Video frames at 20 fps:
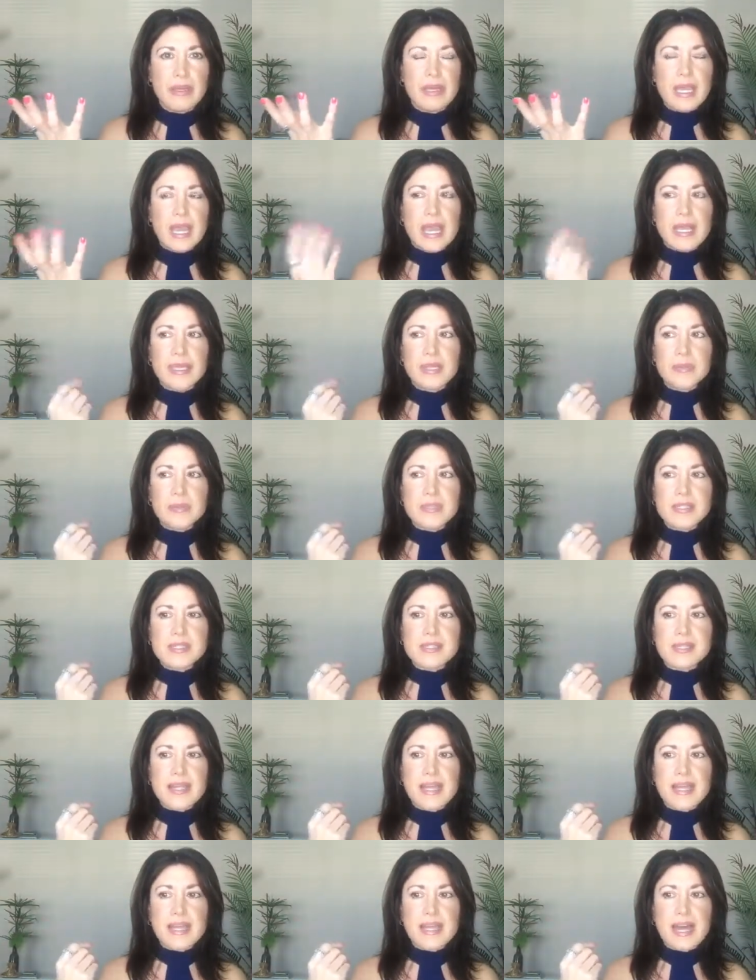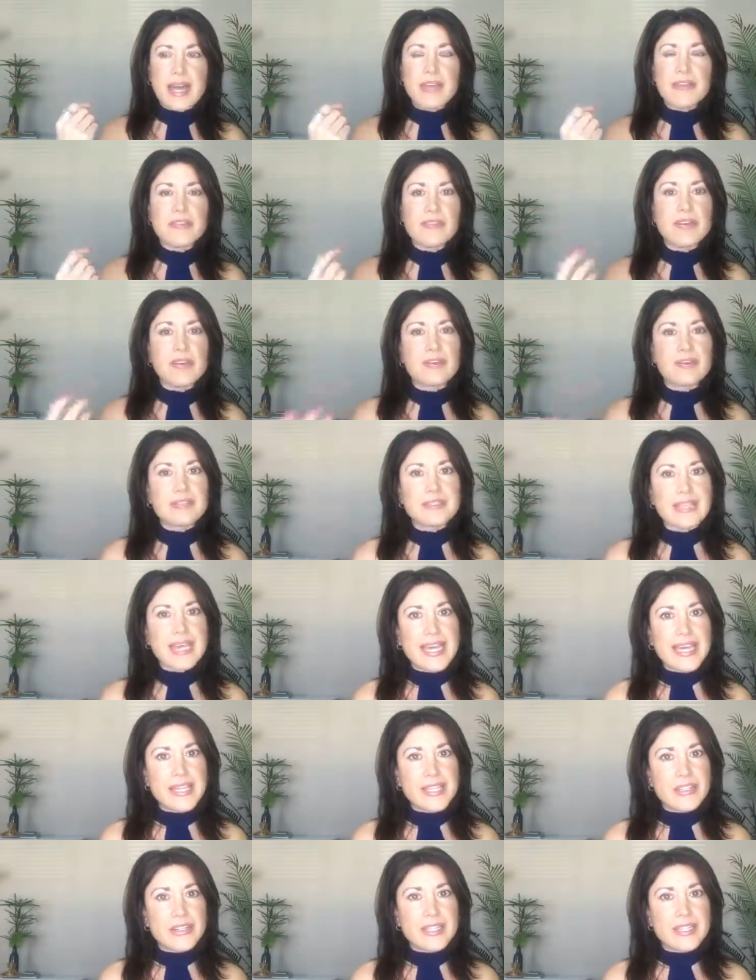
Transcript: and it was like I felt lighter.